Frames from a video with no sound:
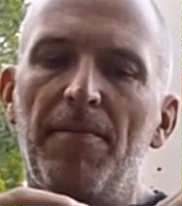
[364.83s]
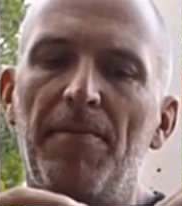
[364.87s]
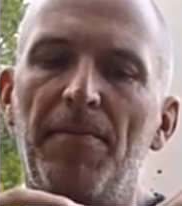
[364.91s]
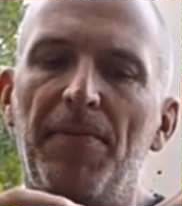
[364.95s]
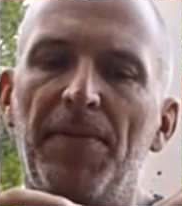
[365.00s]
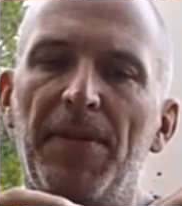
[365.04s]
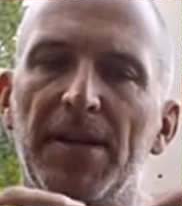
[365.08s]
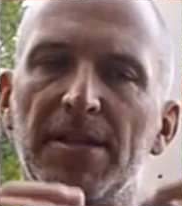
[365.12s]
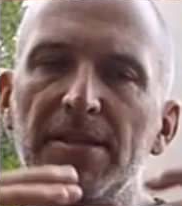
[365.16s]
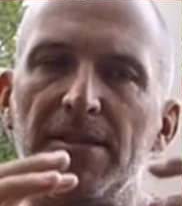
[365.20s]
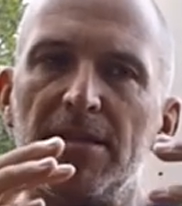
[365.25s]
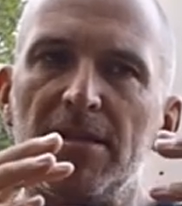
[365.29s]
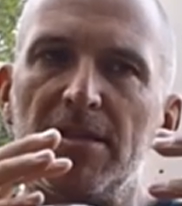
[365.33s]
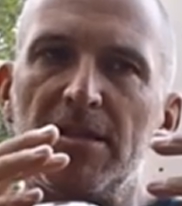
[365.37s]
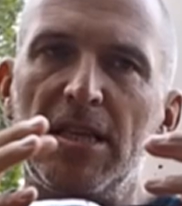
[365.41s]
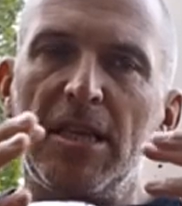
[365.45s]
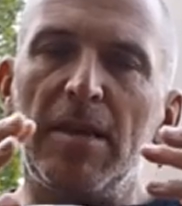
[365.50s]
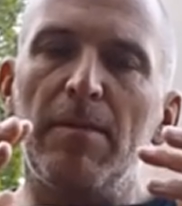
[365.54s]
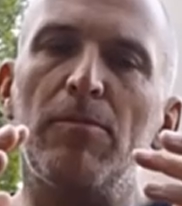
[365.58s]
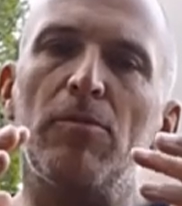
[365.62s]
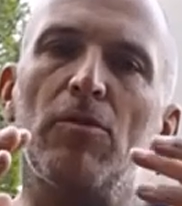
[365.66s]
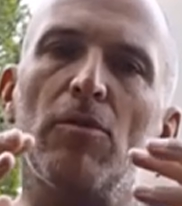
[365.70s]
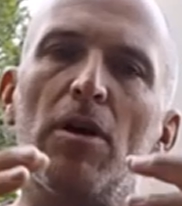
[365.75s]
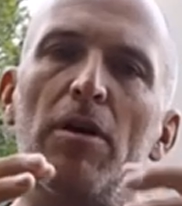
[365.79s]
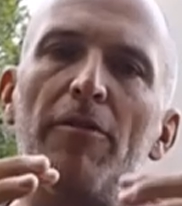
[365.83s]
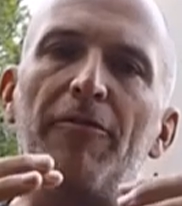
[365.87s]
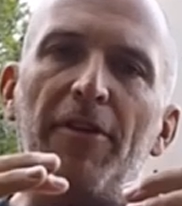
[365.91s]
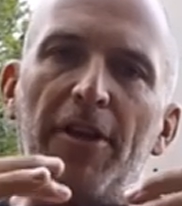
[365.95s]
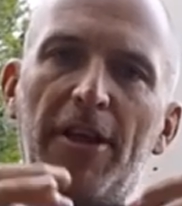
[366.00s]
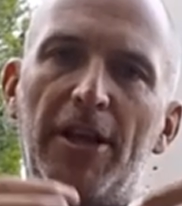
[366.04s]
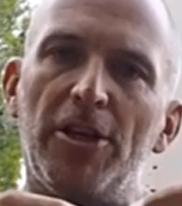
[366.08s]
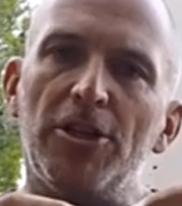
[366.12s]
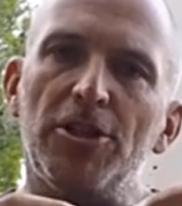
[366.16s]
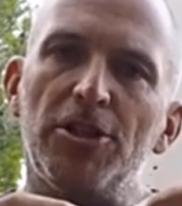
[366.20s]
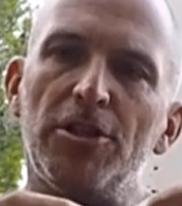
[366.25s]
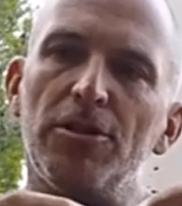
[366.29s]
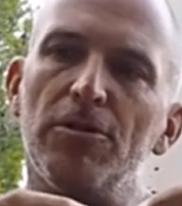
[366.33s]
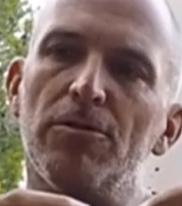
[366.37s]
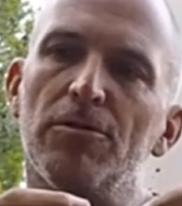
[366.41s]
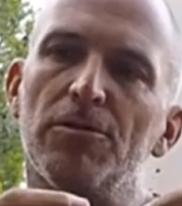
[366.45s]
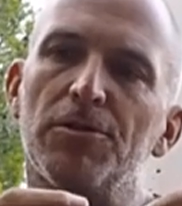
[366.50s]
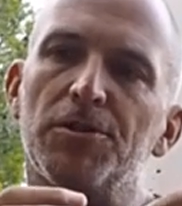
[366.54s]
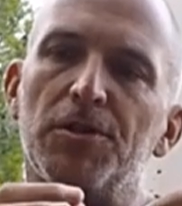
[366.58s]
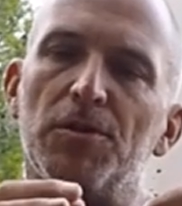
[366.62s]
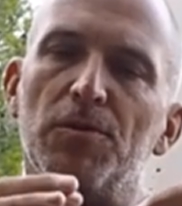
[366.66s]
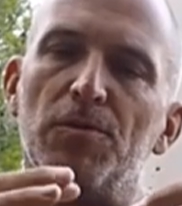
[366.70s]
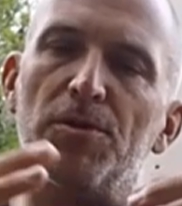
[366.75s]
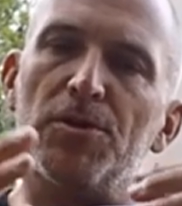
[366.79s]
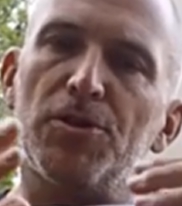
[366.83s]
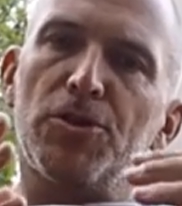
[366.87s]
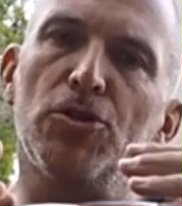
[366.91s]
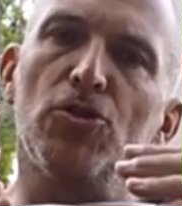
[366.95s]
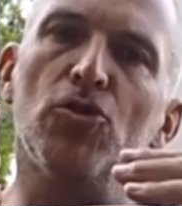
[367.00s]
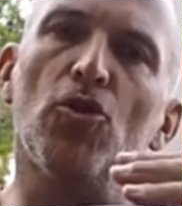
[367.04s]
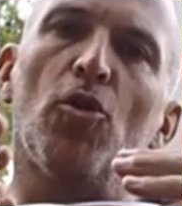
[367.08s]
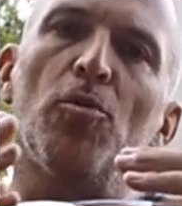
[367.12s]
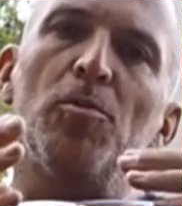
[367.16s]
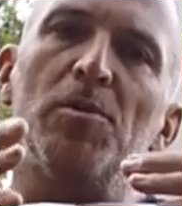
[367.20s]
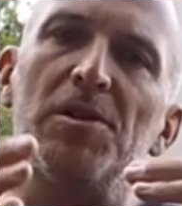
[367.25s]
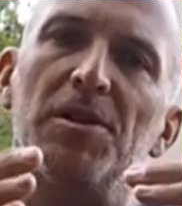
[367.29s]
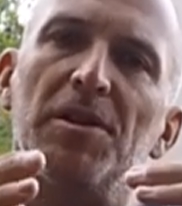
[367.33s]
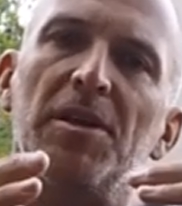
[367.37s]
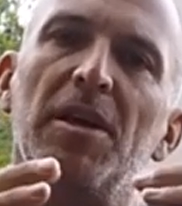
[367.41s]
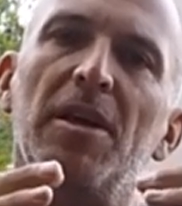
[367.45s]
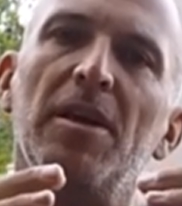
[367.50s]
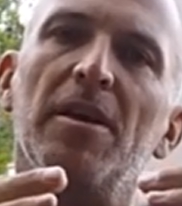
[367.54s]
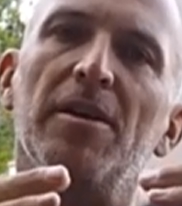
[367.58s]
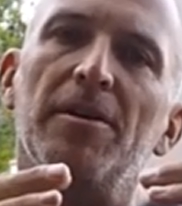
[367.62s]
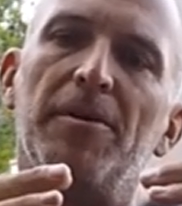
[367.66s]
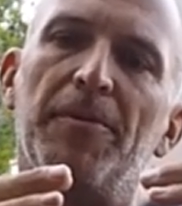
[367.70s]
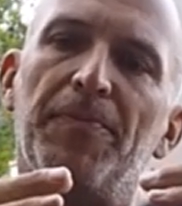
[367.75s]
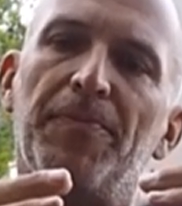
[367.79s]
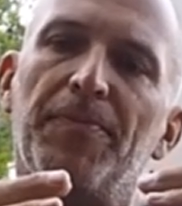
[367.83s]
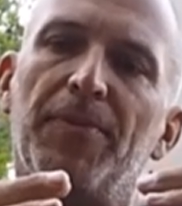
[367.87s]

that seem to have issues with normal gear.